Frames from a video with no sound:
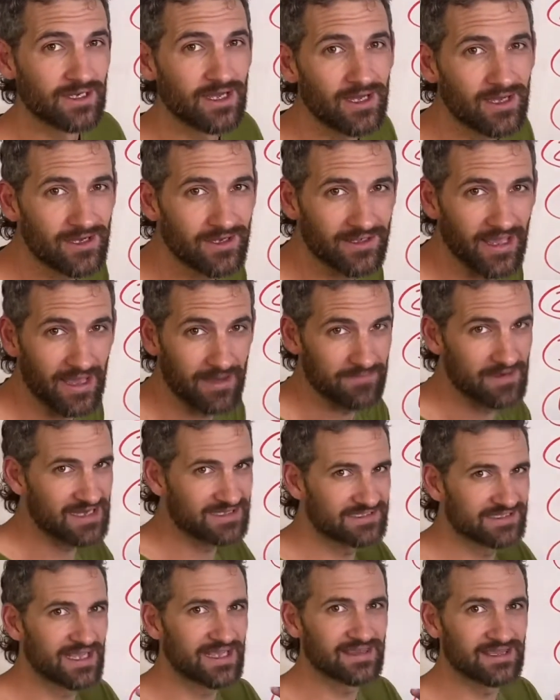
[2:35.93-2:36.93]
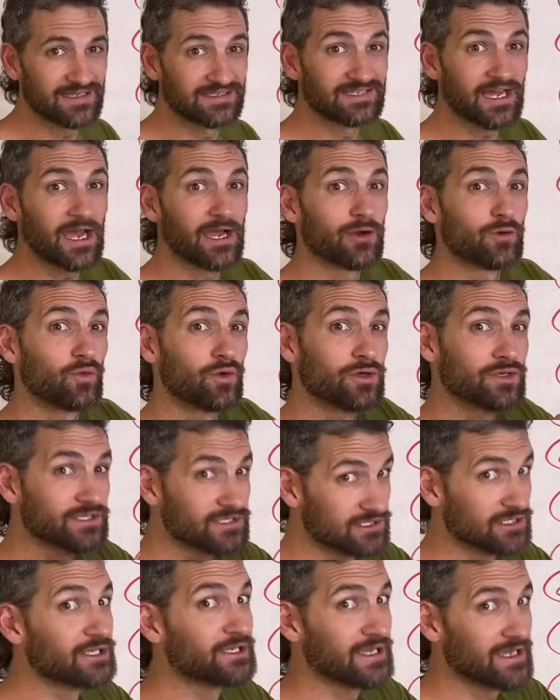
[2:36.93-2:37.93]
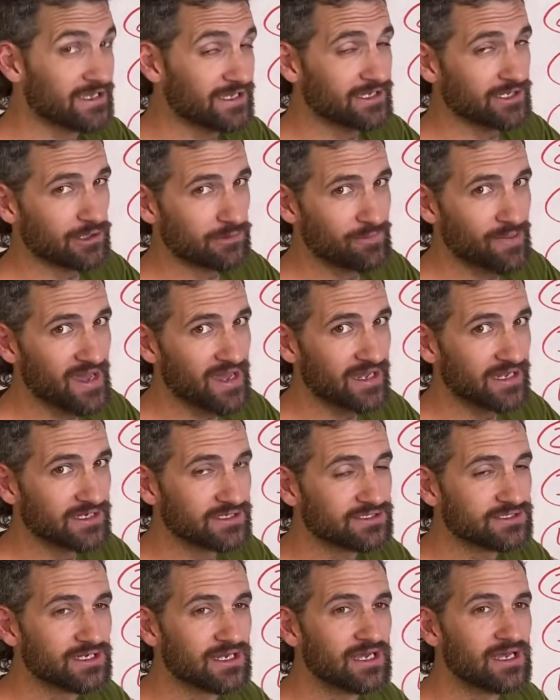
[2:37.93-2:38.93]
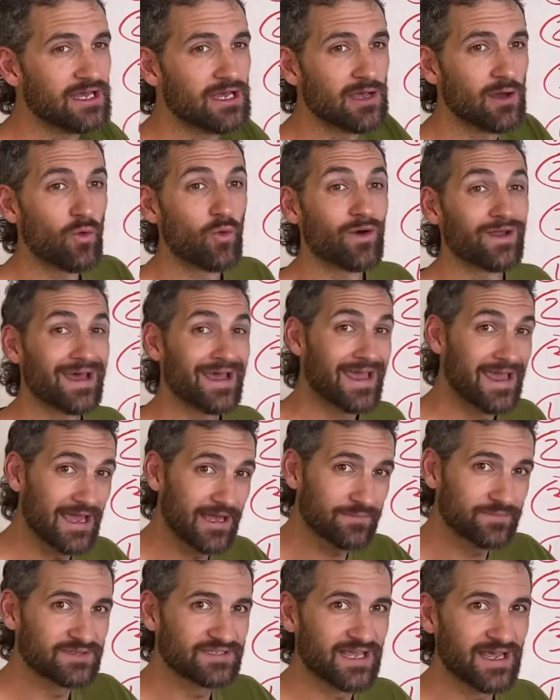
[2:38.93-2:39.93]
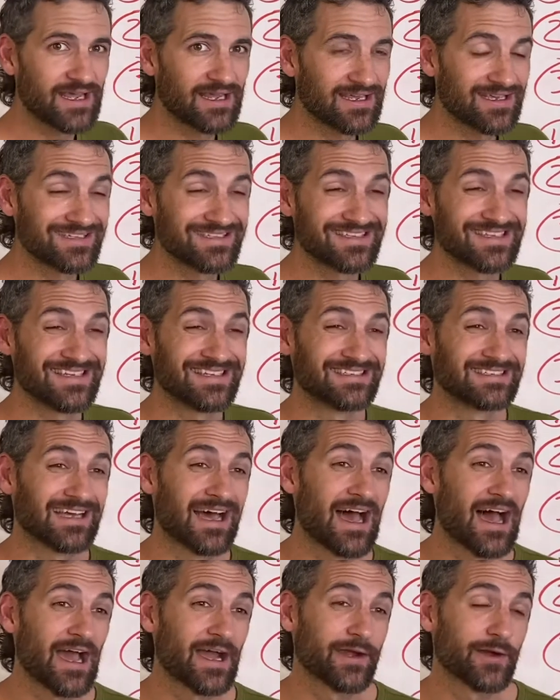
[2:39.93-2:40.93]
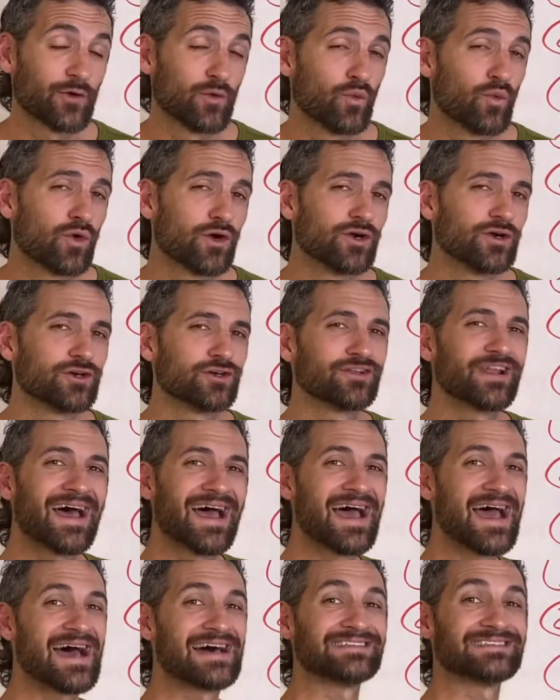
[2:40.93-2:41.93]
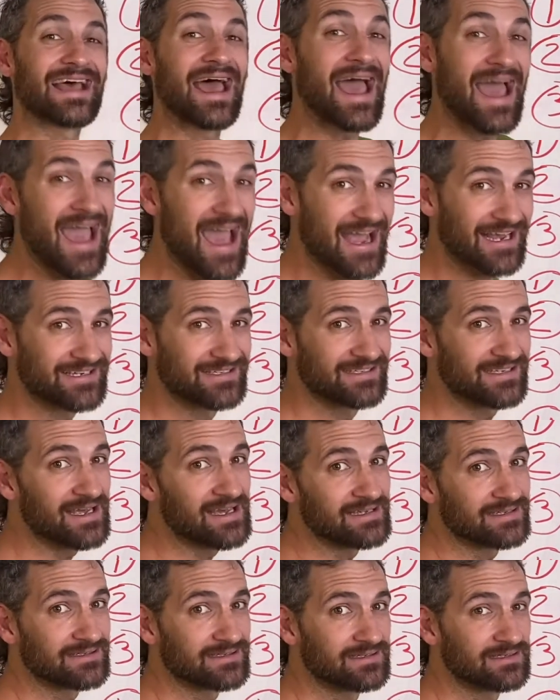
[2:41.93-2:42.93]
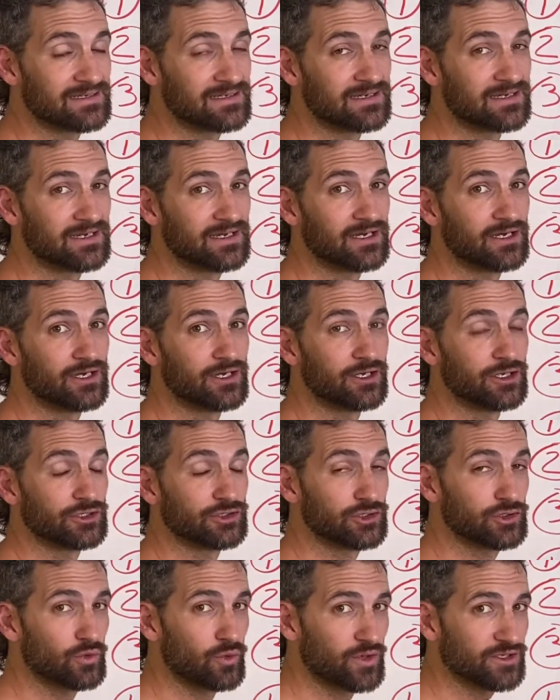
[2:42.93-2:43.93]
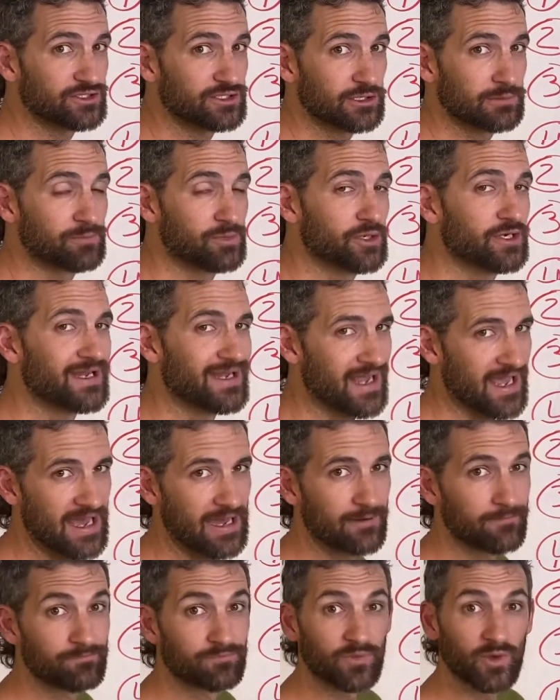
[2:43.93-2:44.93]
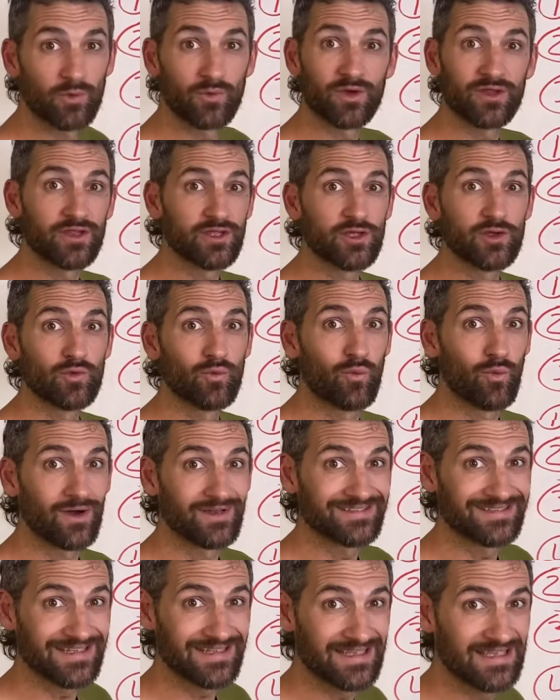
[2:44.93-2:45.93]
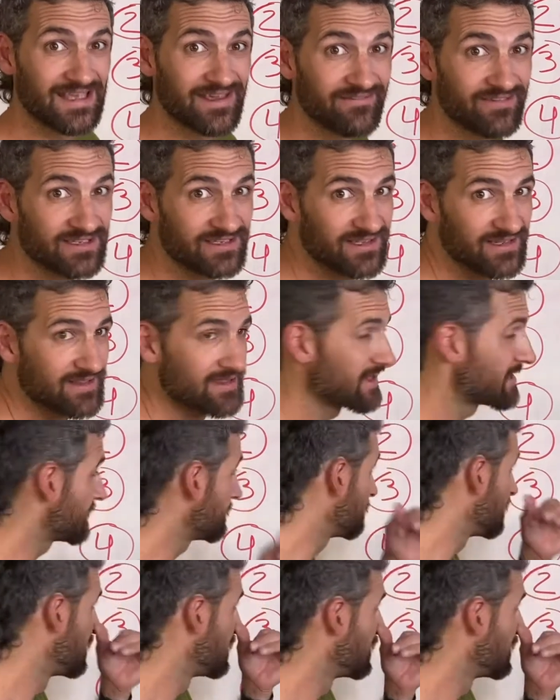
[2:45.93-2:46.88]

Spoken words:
Okay, I'm not saying the entire world is looking at your page. What I am saying is the entire world has access to what you're putting out, whether you want to give it to them